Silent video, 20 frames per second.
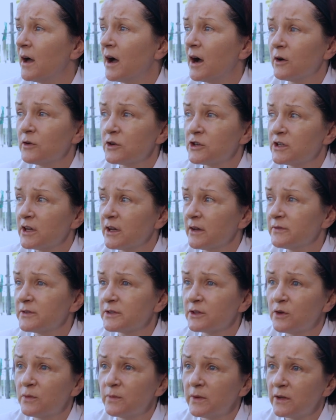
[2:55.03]
Our
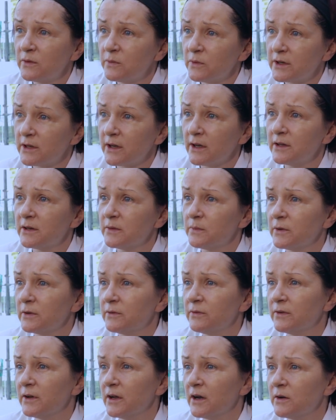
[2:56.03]
chefs come in with edible
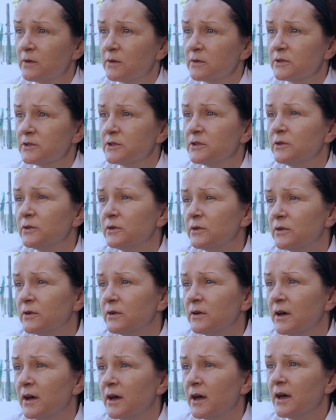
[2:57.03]
flowers. You
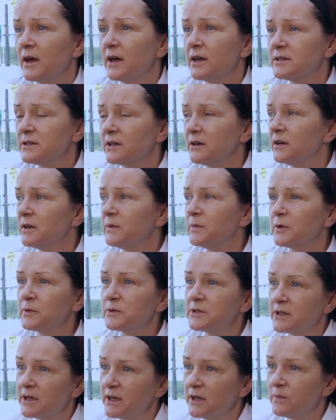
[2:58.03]
know, it's all
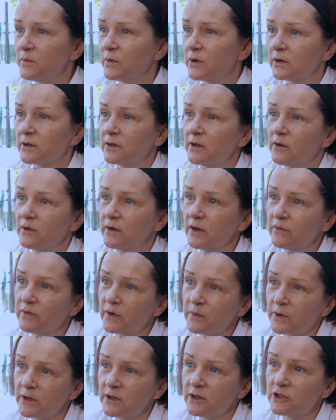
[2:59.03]
about teamwork now.
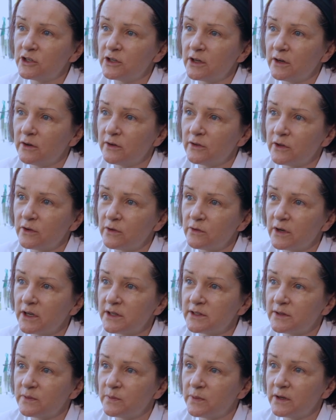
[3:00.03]
Everybody's sharing their
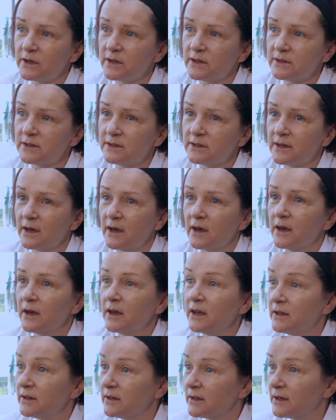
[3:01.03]
recipes
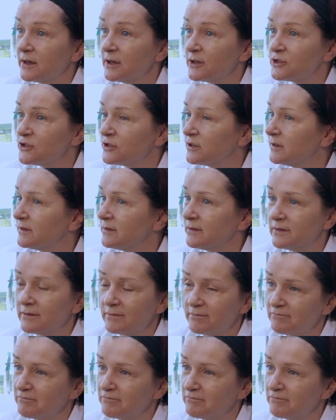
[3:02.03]
in the kitchen.